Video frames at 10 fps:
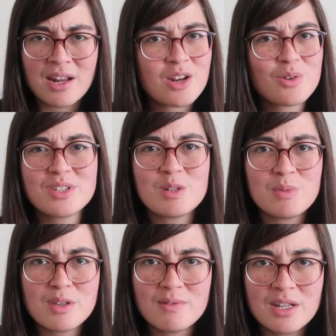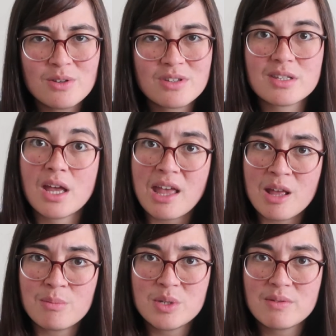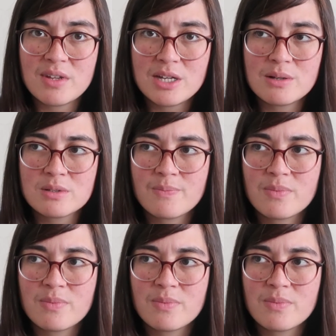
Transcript: I don't see the music videos because I hate music videos.